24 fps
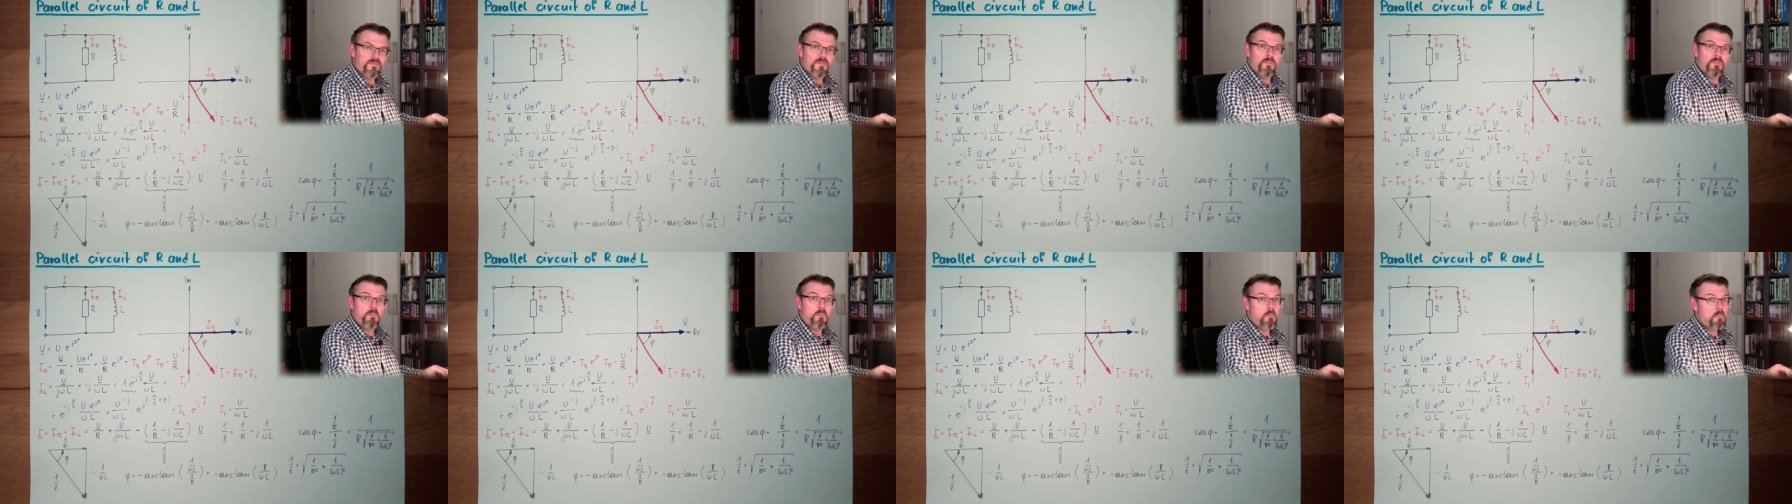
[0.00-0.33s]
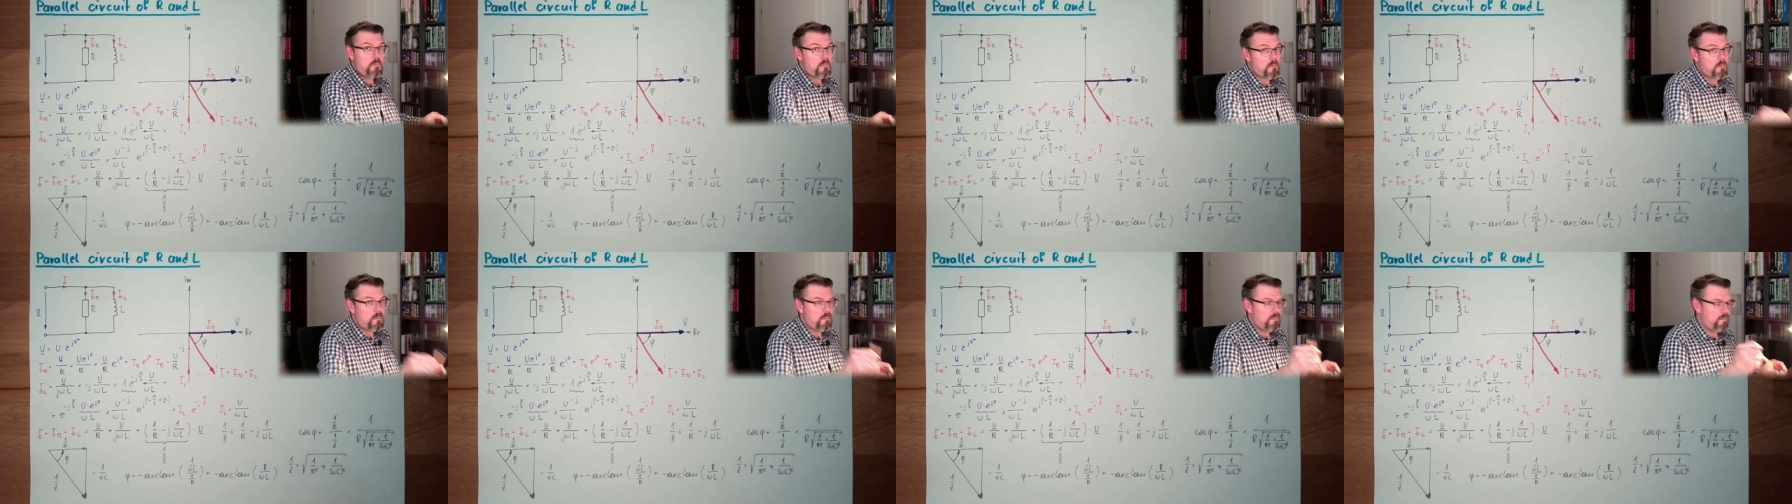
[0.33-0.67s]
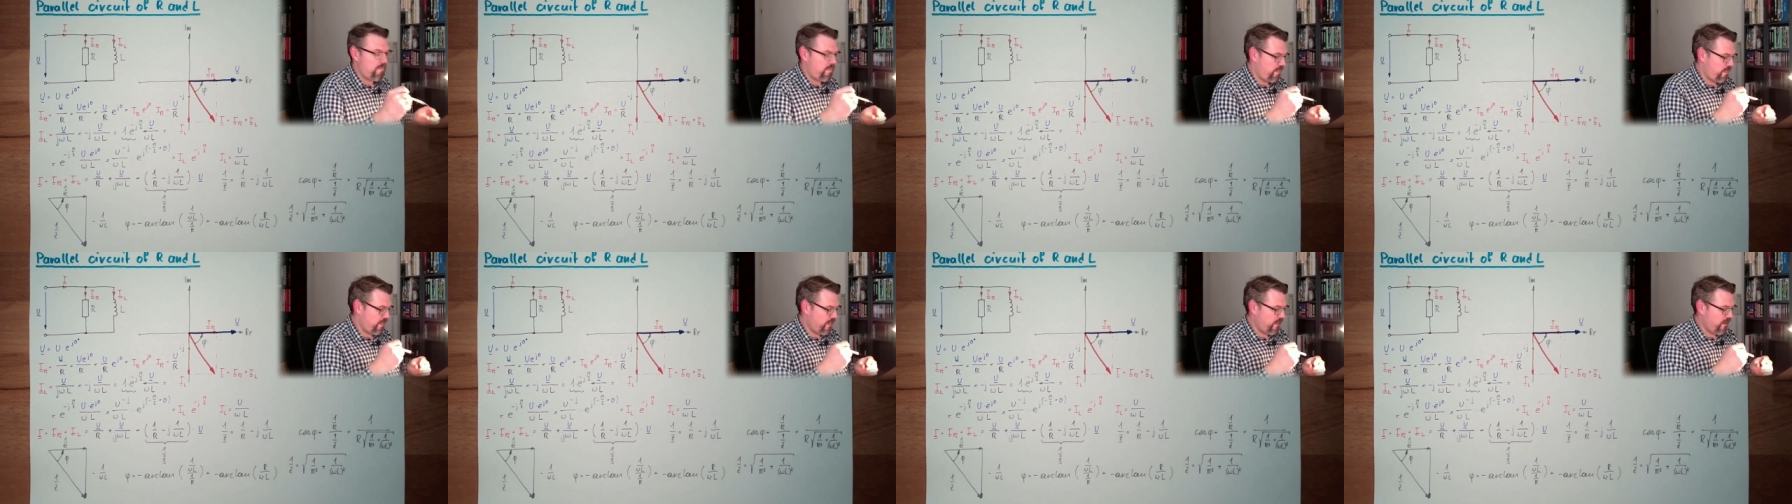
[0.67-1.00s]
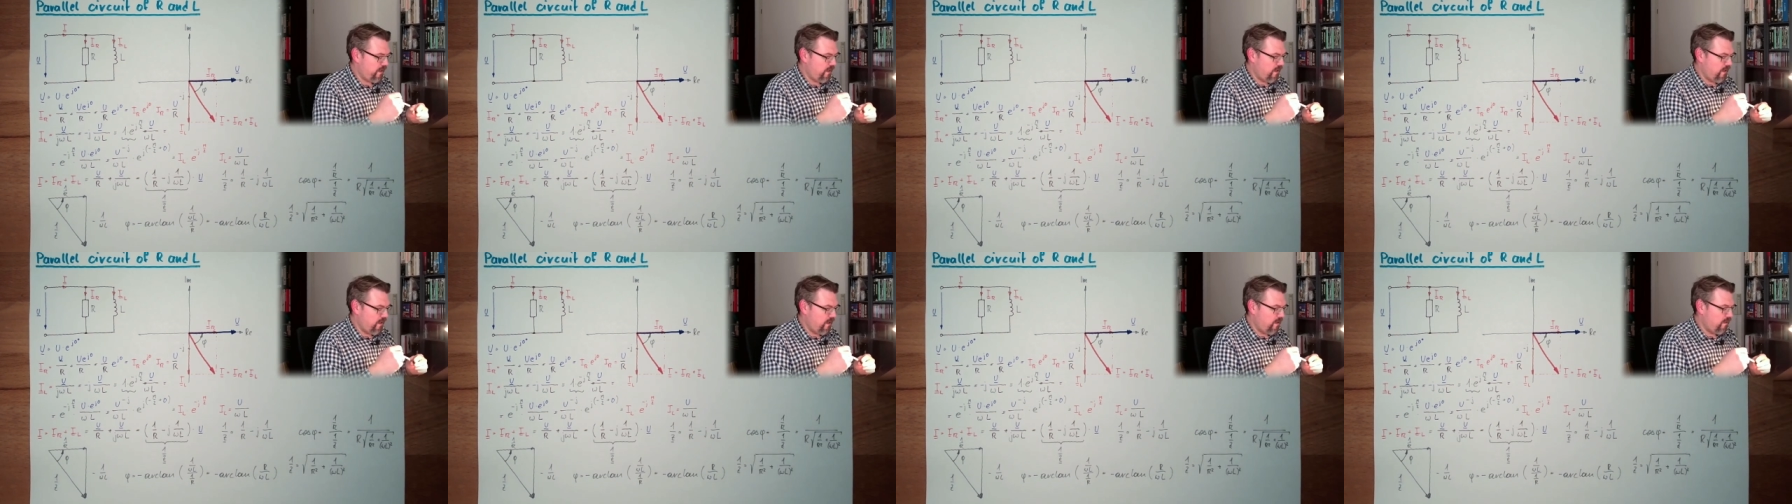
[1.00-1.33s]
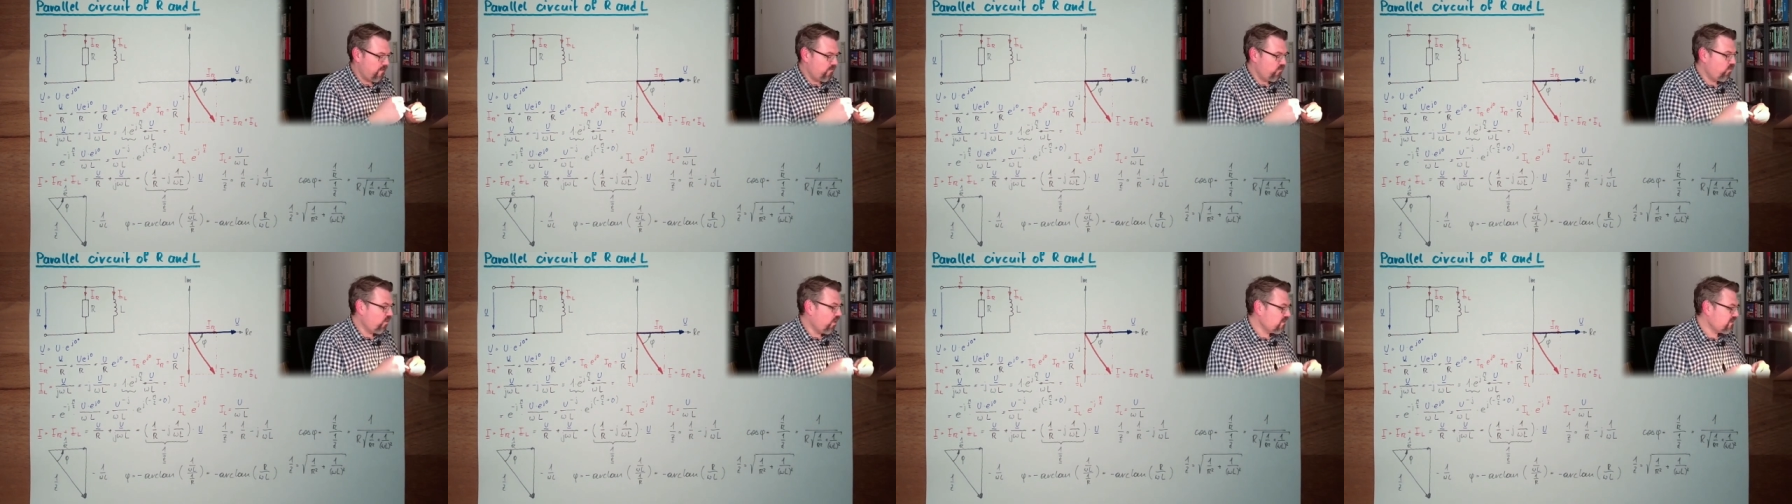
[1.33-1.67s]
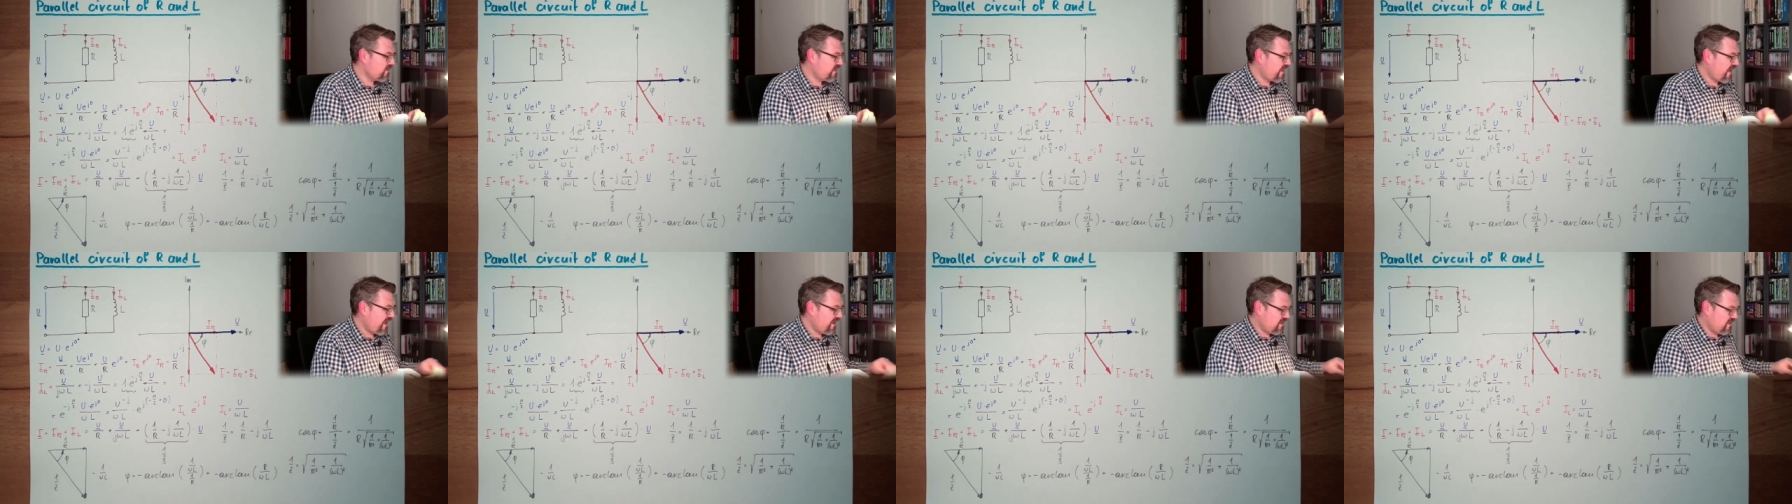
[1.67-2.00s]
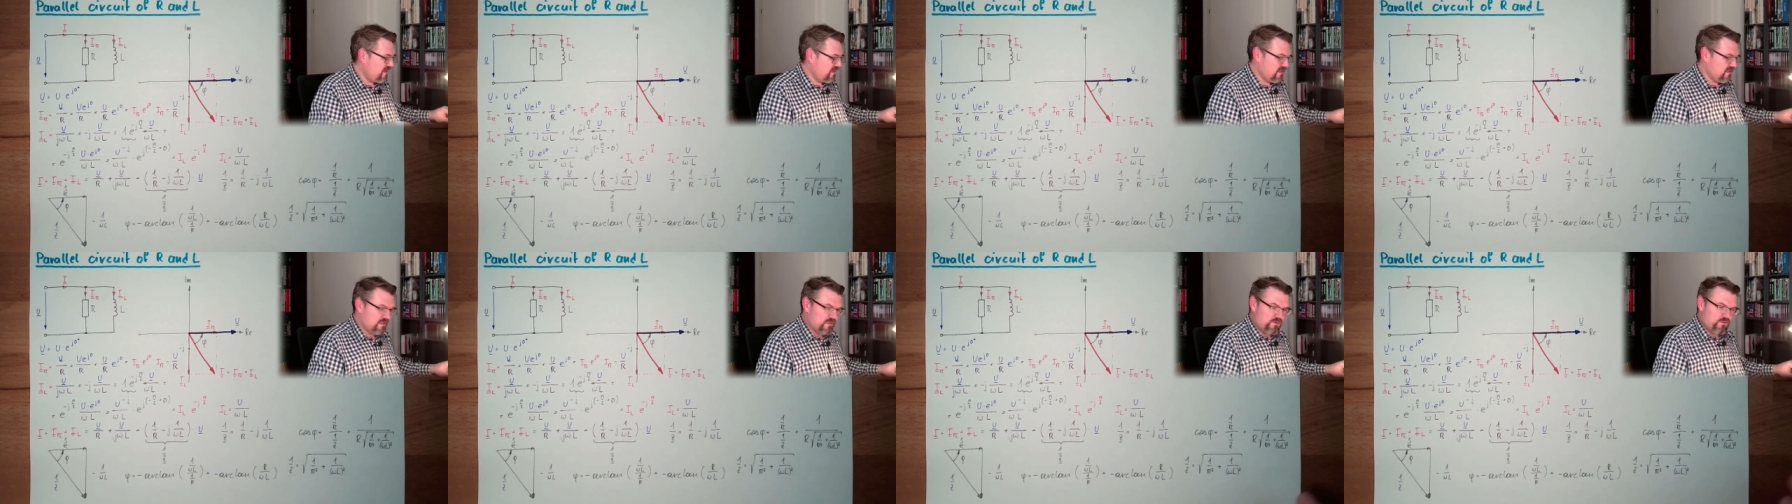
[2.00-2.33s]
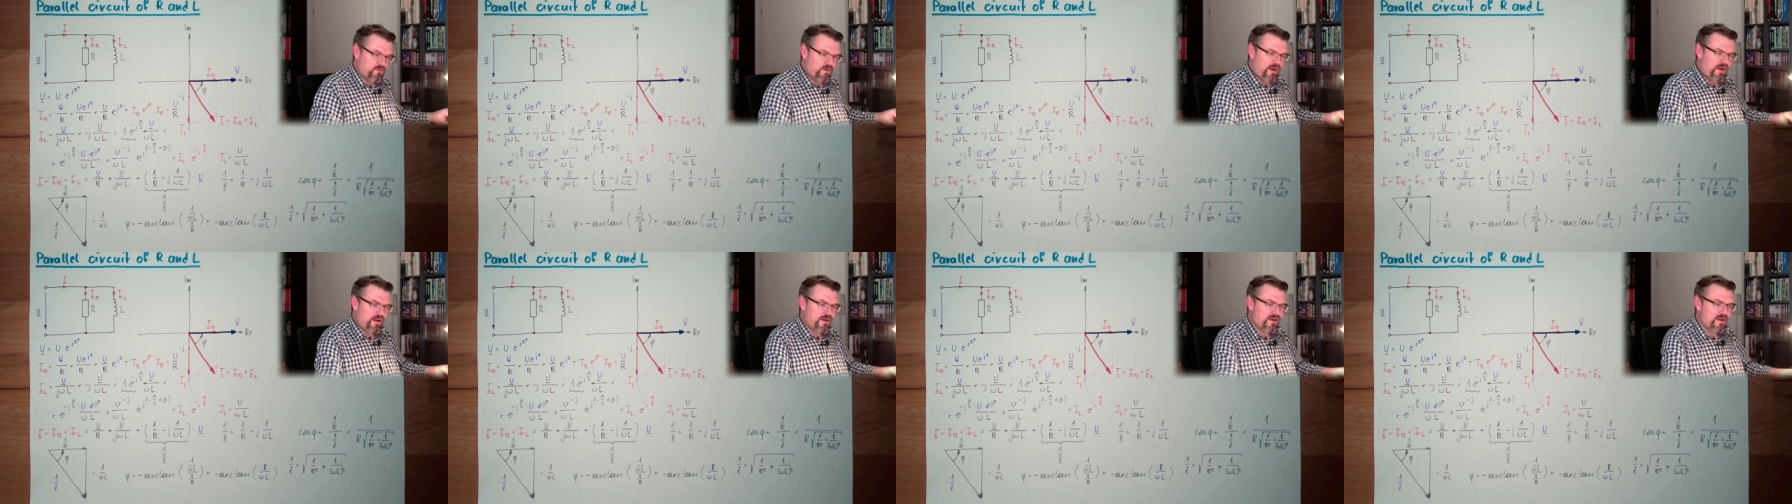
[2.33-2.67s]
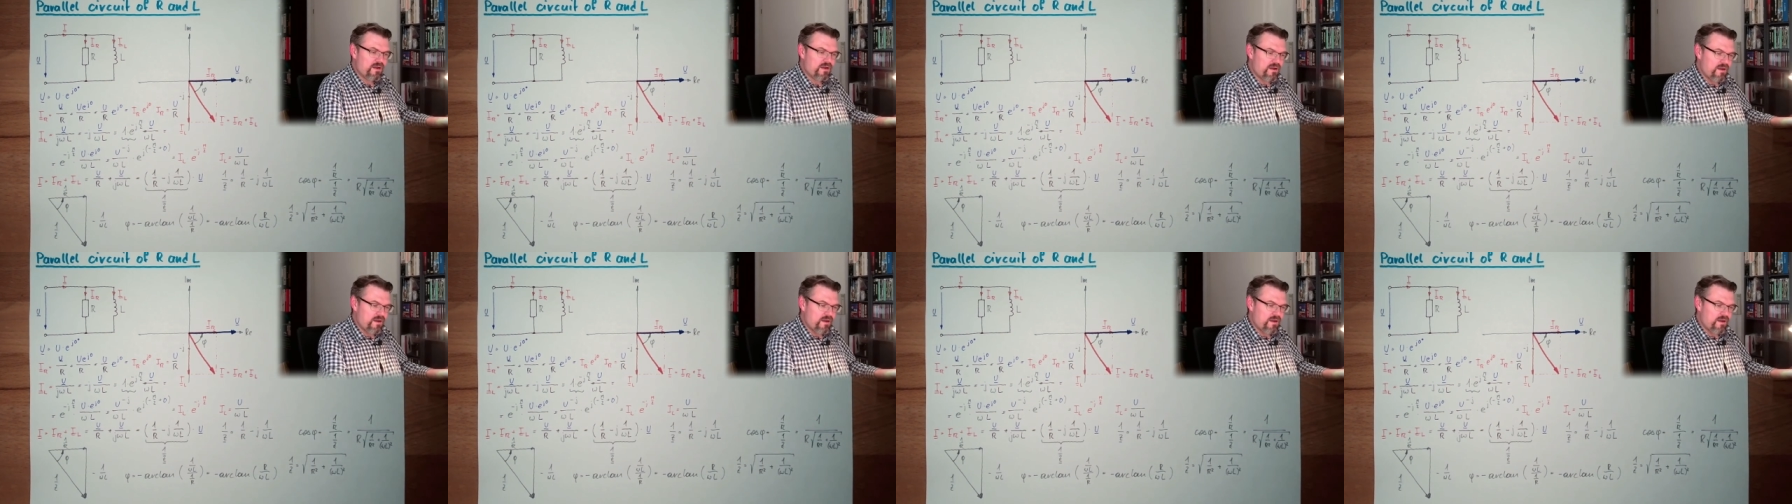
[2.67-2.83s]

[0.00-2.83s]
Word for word: Hmm. Not that easy, right?